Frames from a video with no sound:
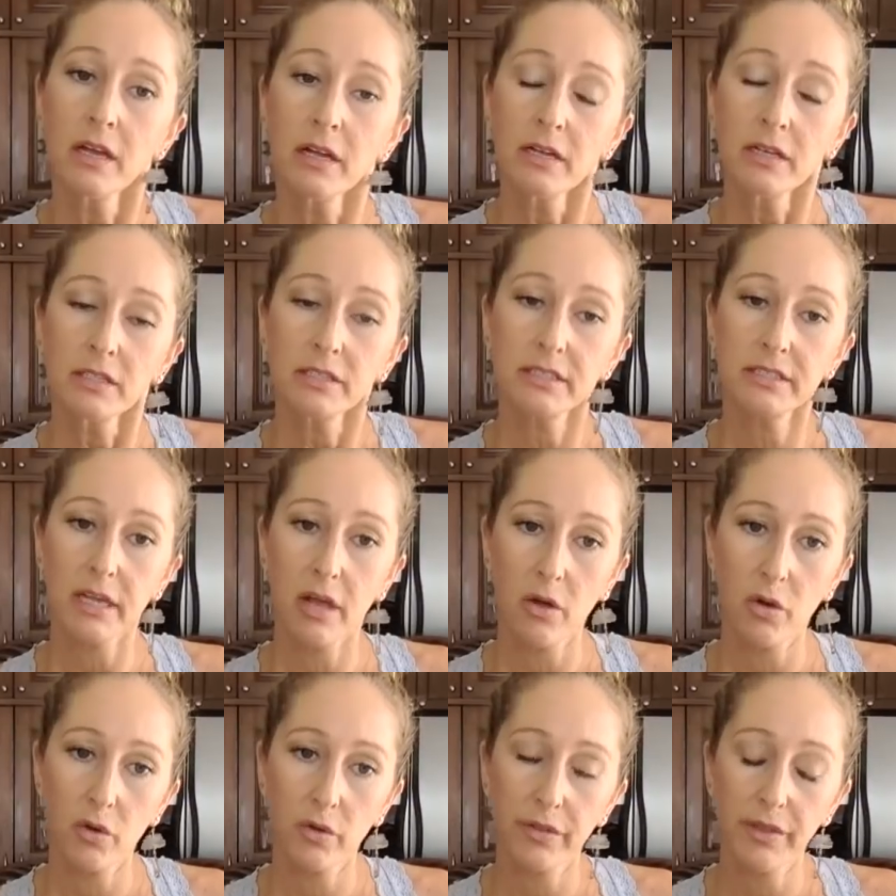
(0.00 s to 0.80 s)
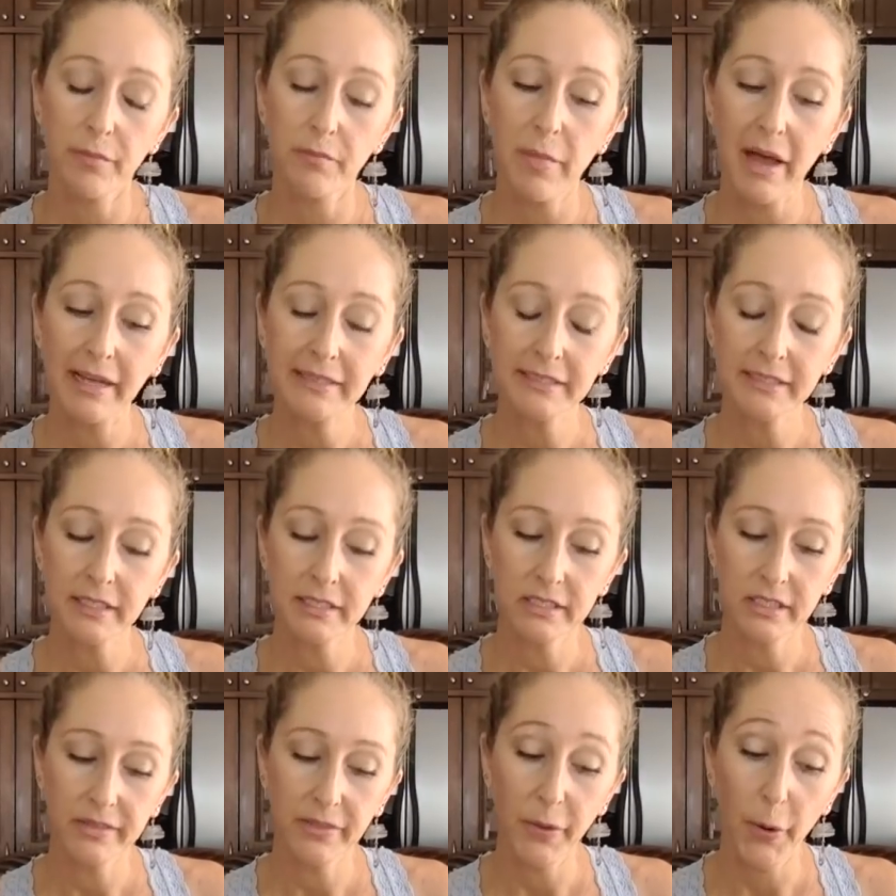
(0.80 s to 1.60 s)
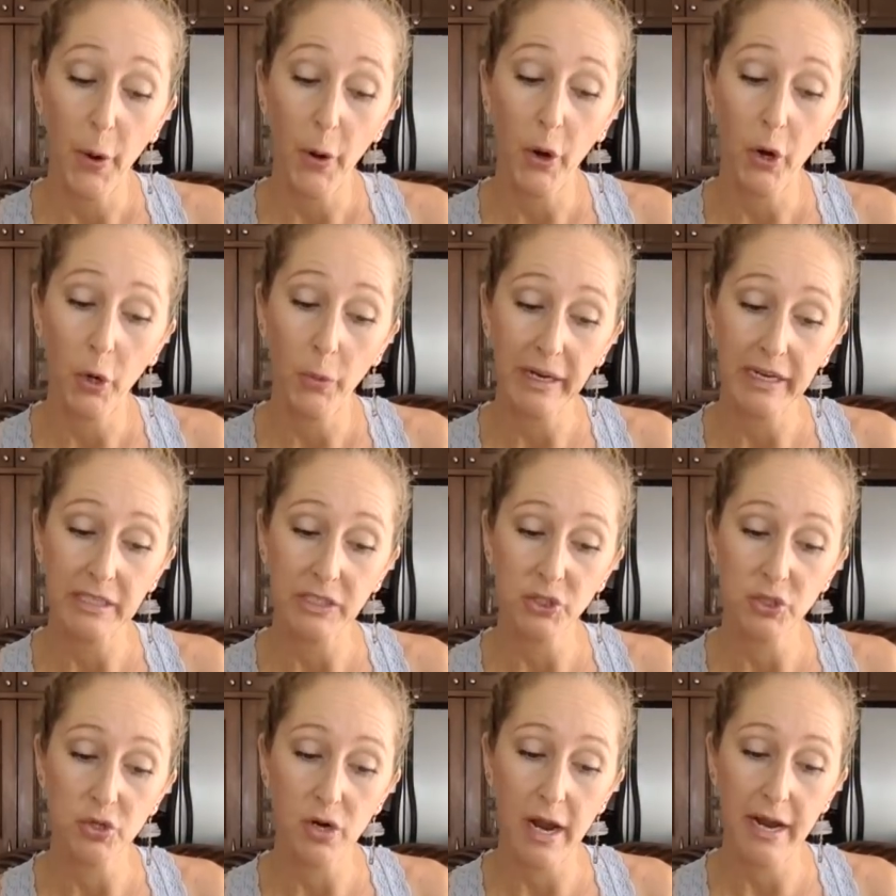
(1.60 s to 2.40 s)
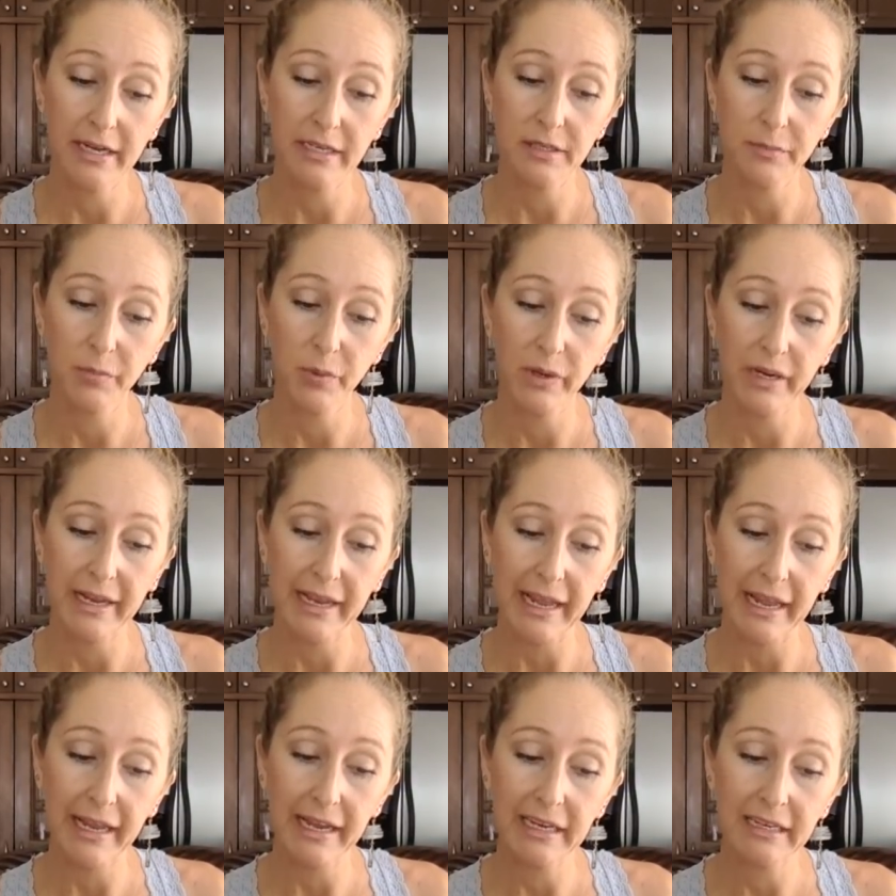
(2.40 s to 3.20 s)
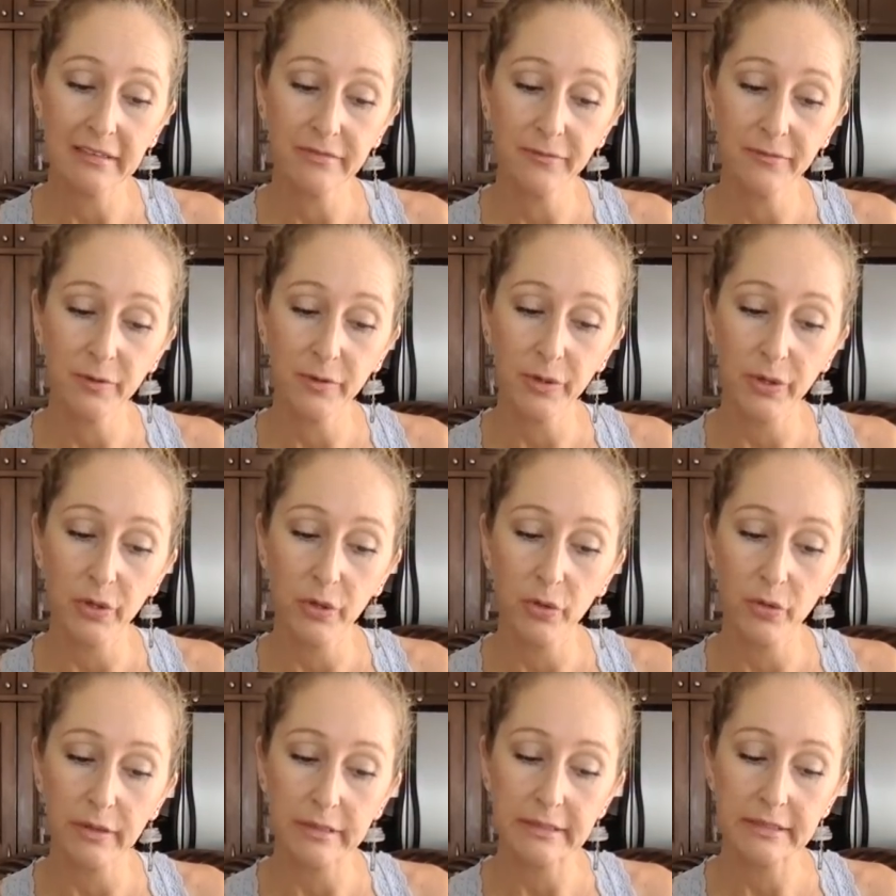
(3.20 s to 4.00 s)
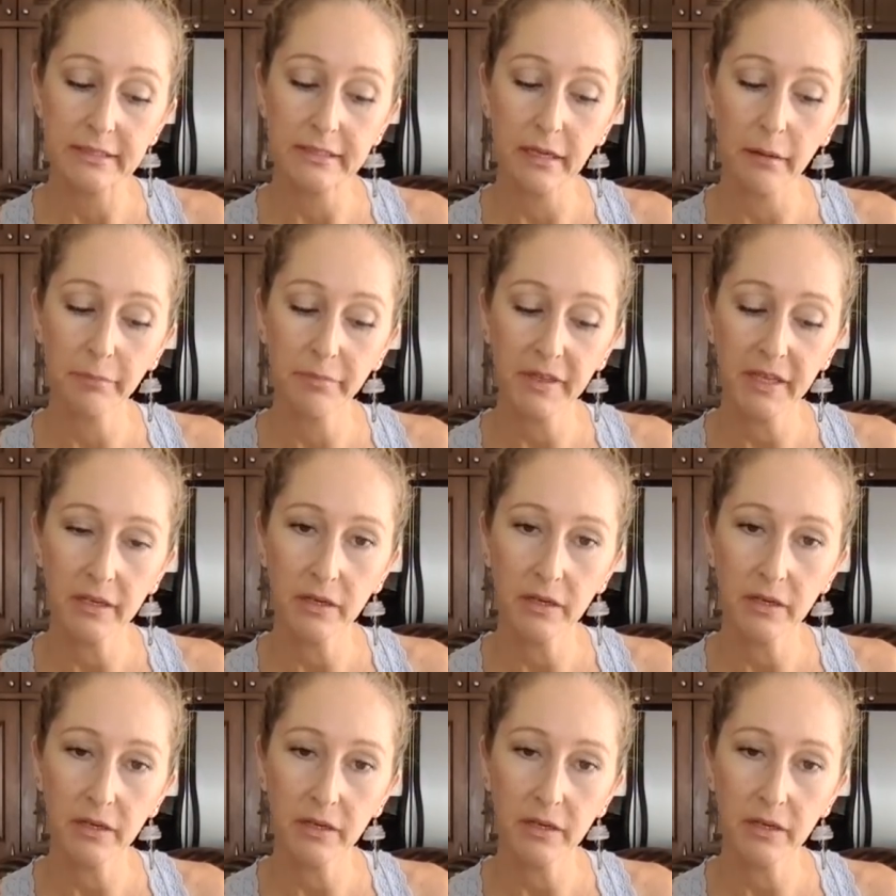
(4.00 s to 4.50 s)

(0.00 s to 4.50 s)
So the message that the Hermit is trying to bring in for you is something